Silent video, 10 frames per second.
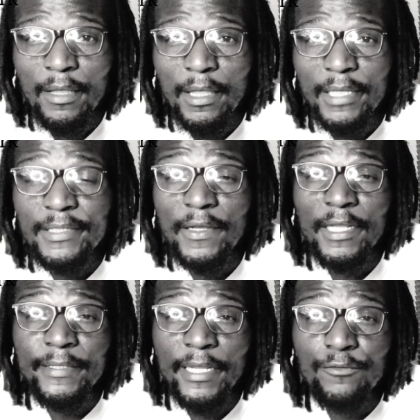
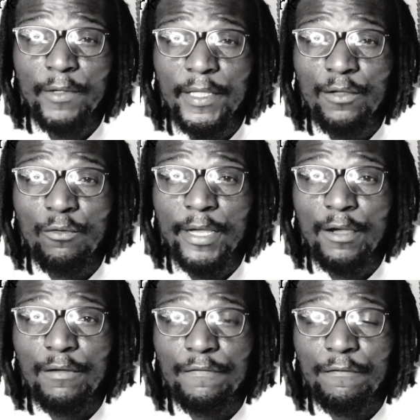internet networking
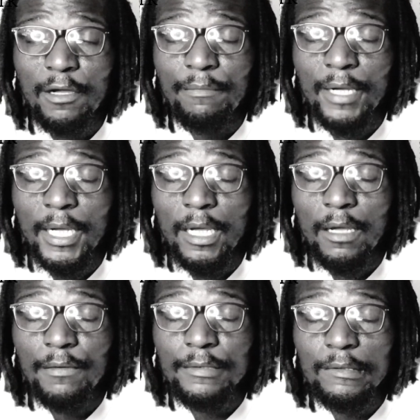world for
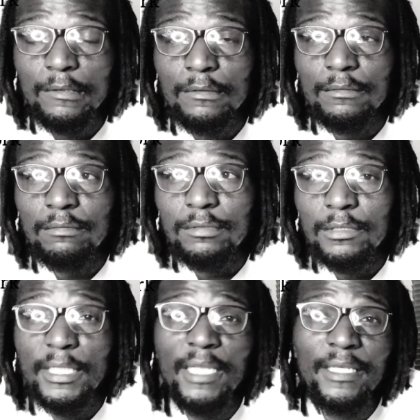about
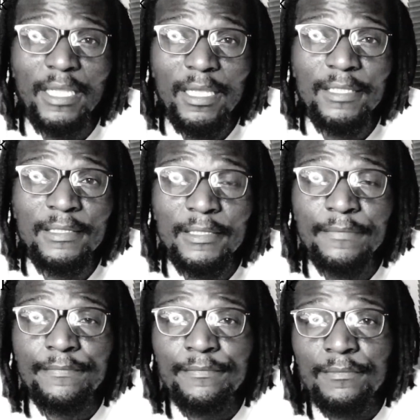10 years.
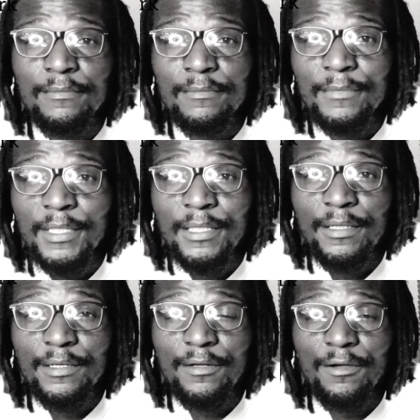
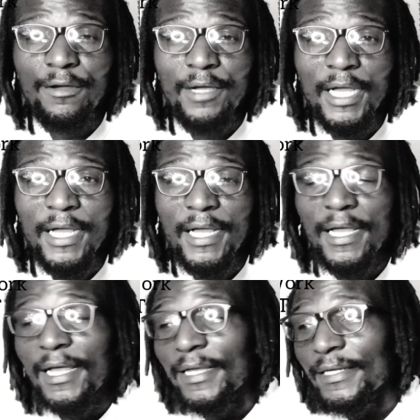You know,
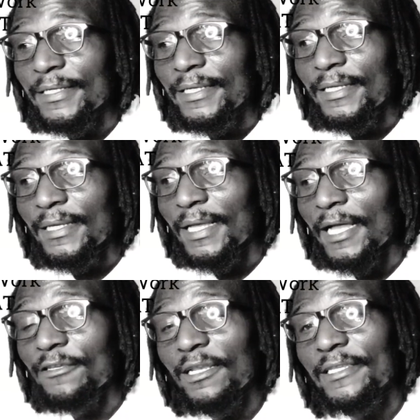I
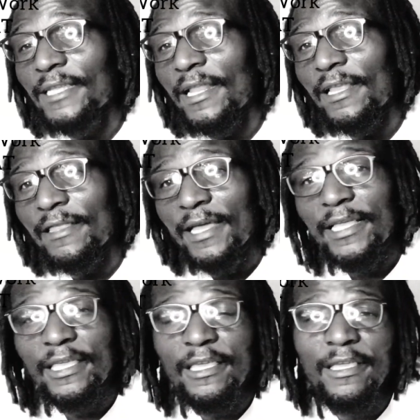actually started
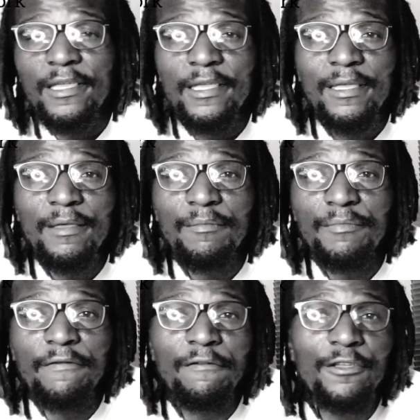that gig
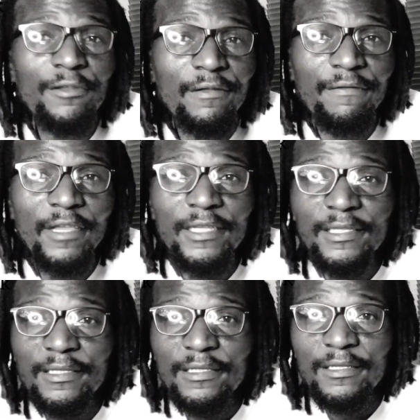before
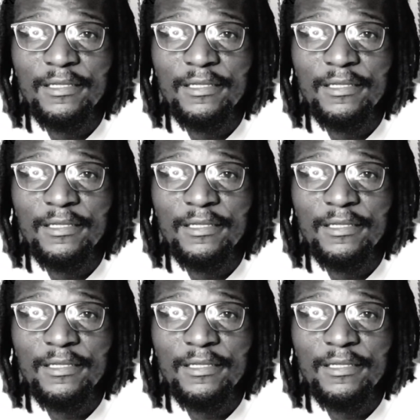university.